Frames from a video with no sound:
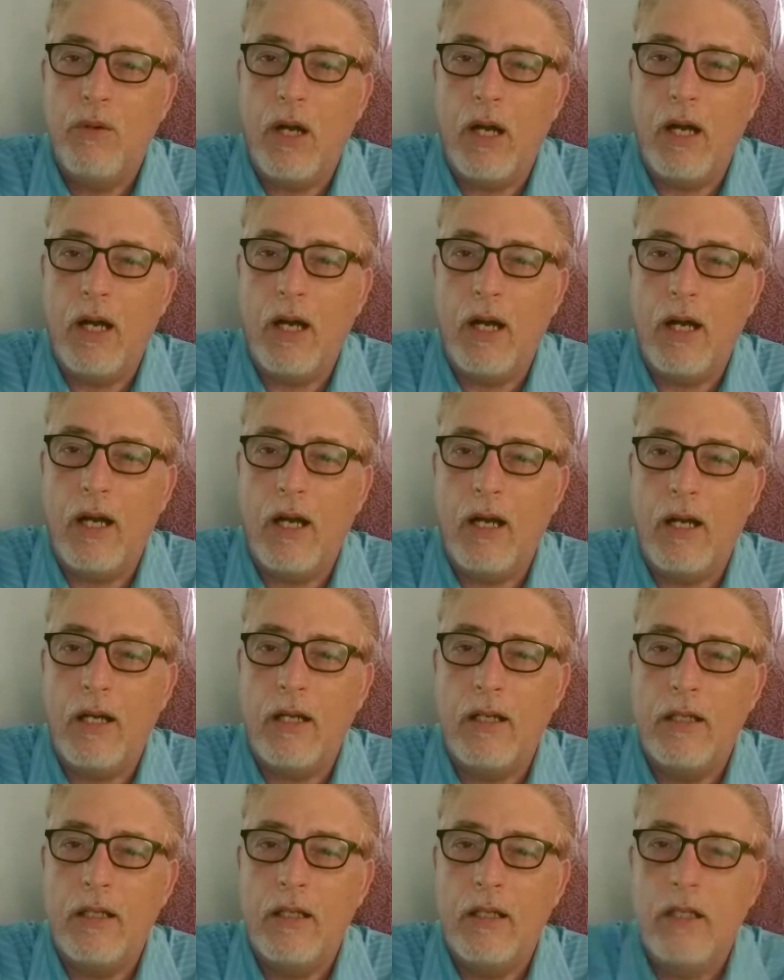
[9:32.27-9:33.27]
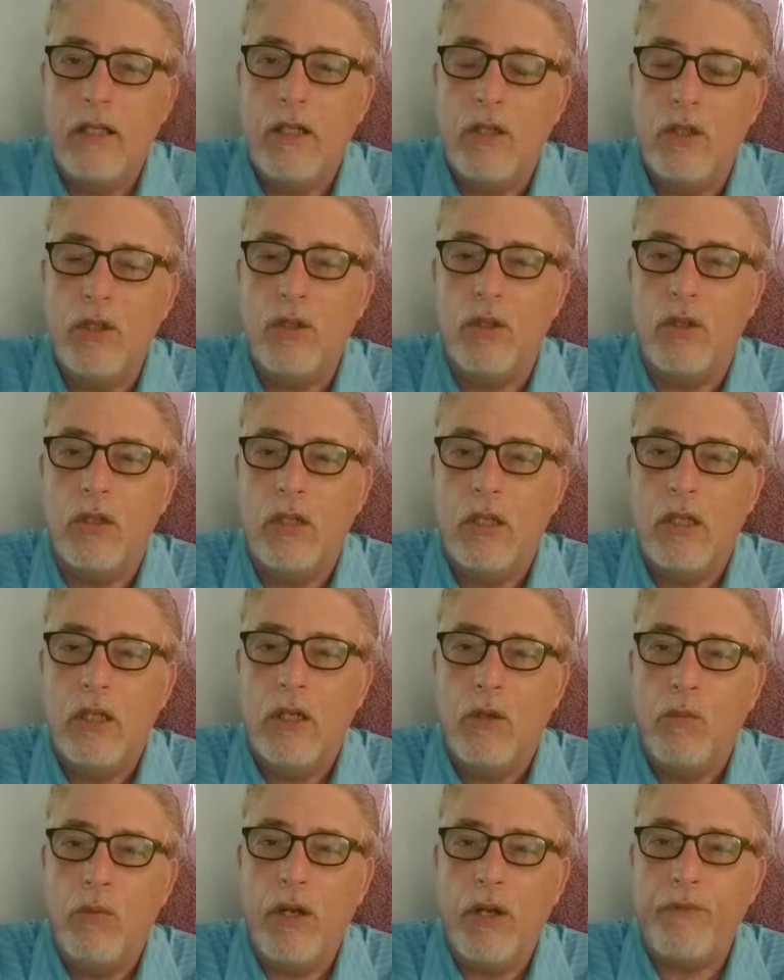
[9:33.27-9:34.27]

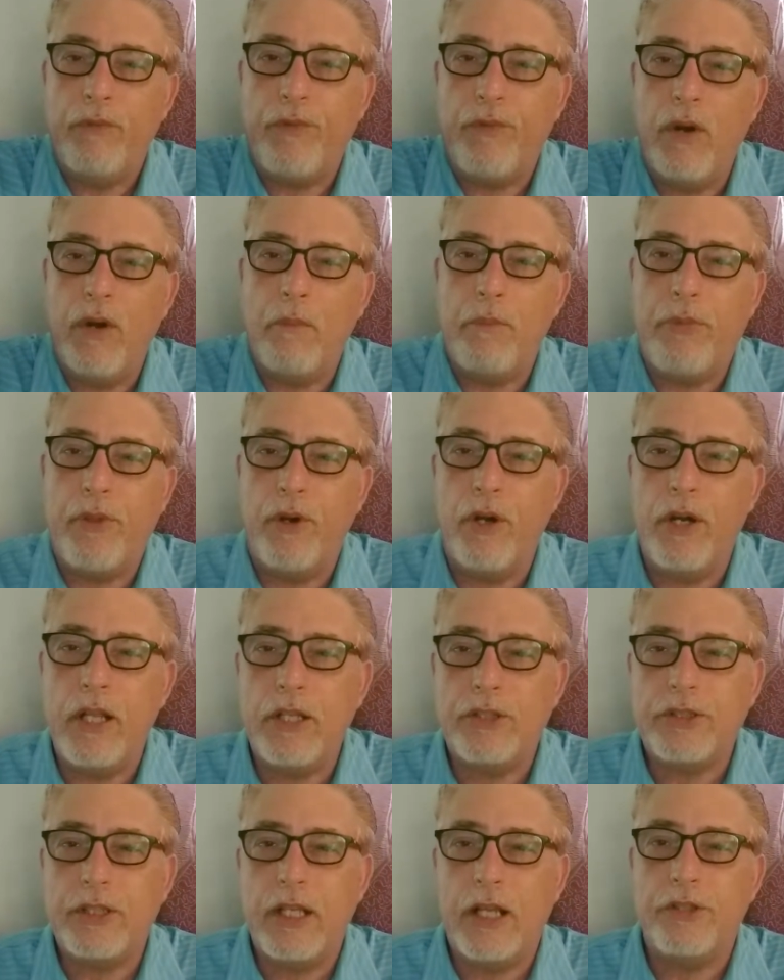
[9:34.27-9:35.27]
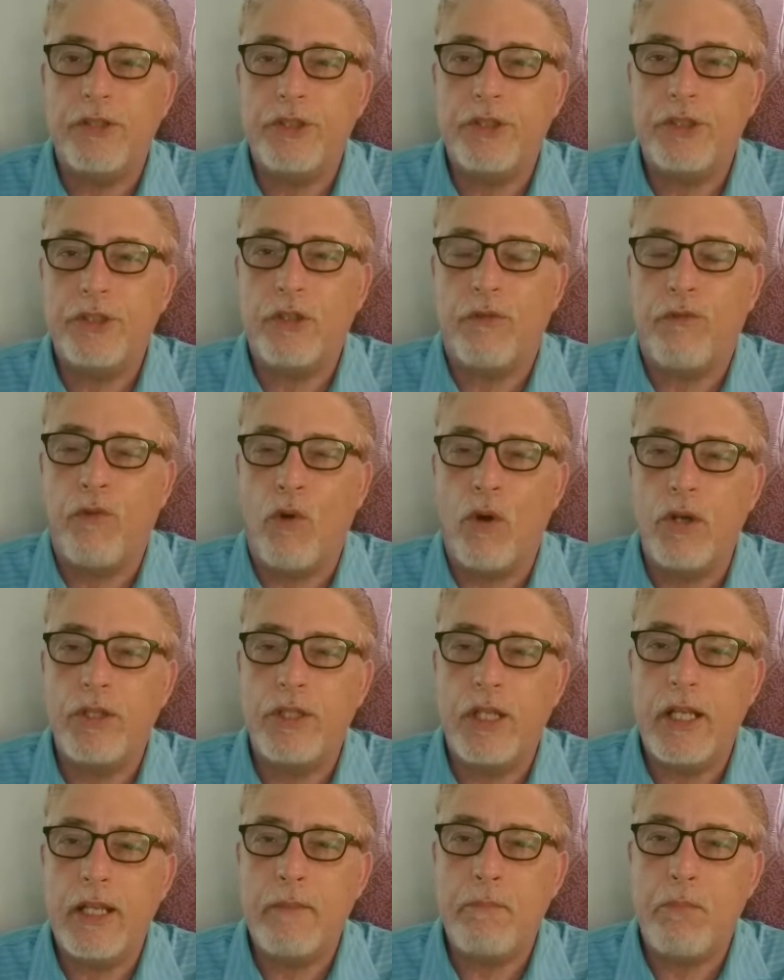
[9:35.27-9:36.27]
Went from 30 Celsius to
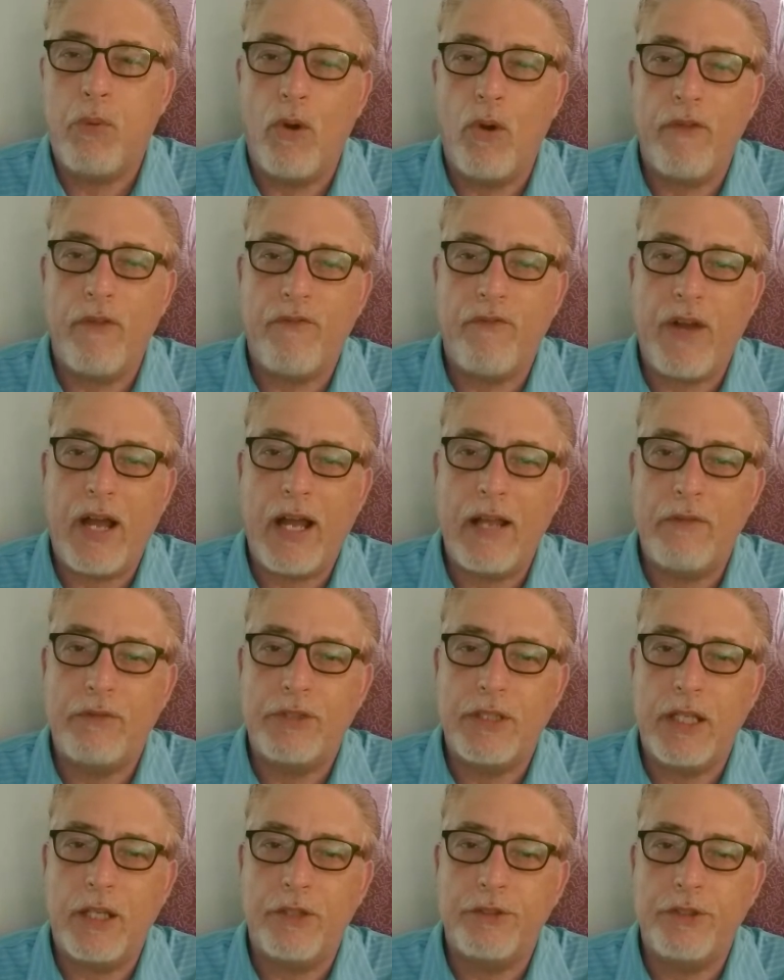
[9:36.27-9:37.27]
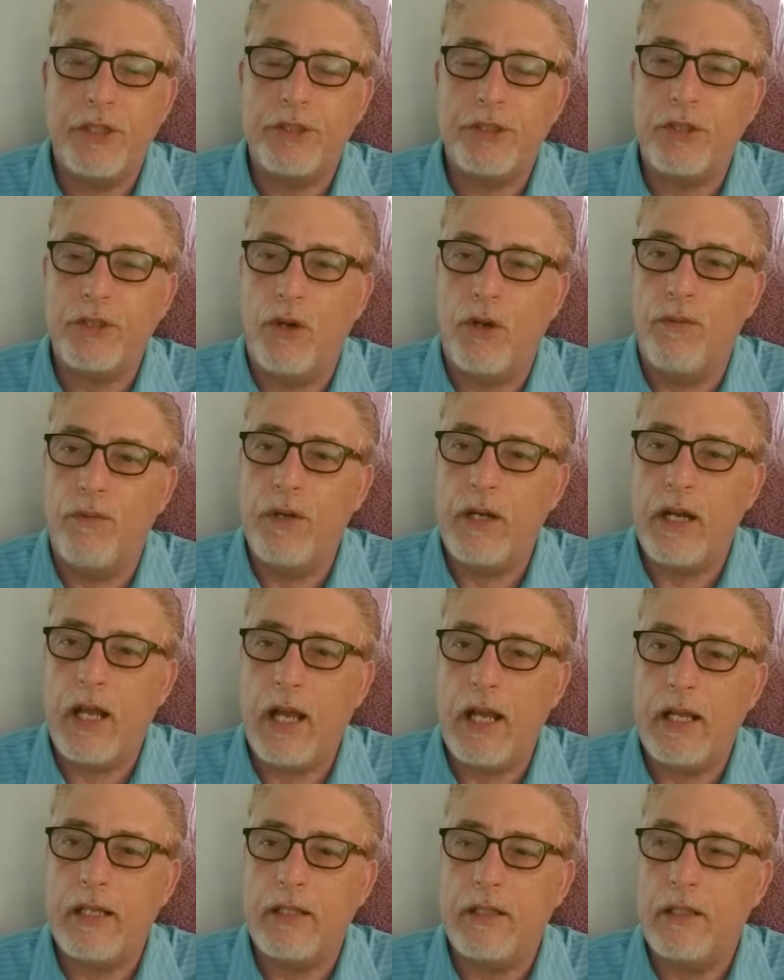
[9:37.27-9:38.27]
14.5 Celsius
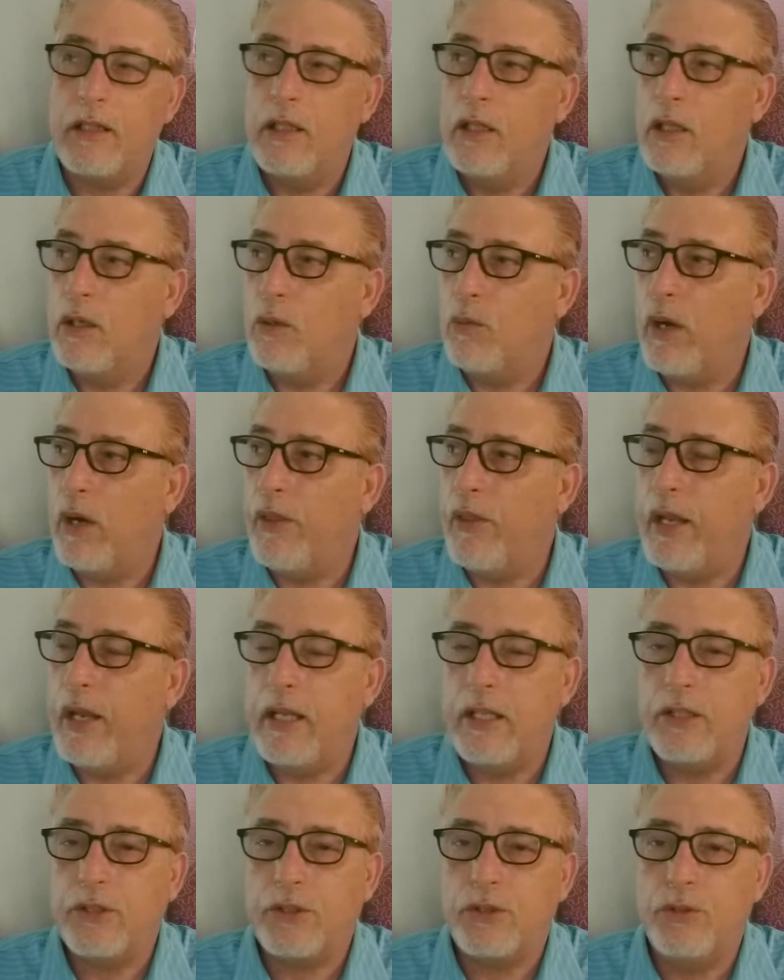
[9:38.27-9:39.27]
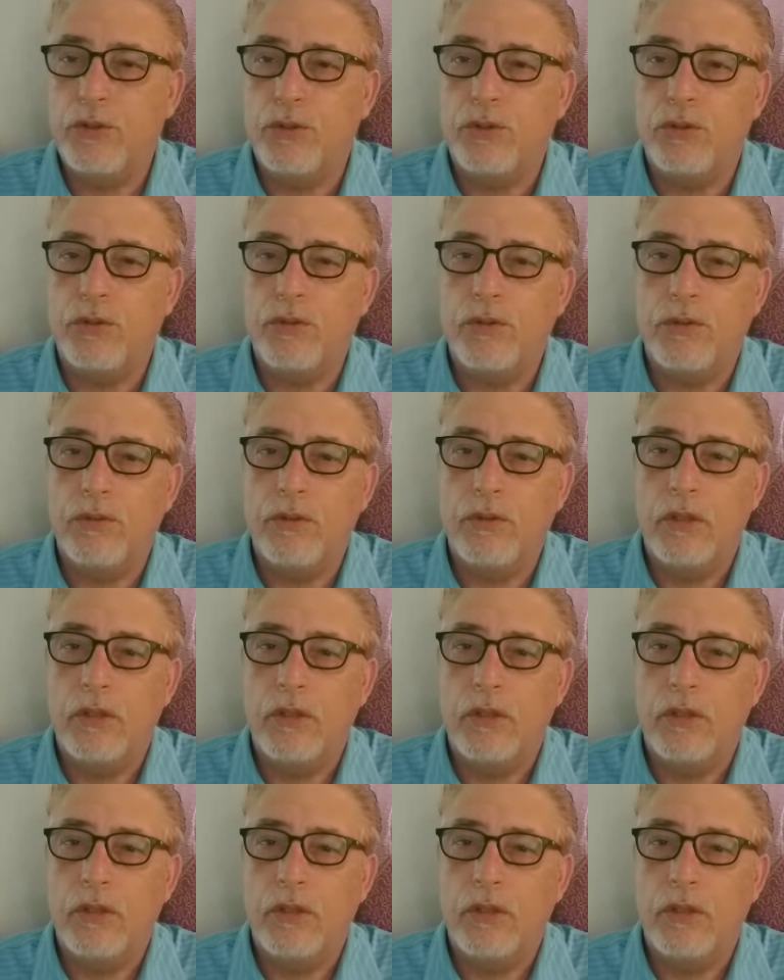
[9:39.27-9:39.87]
overnight. Wow, that is cool.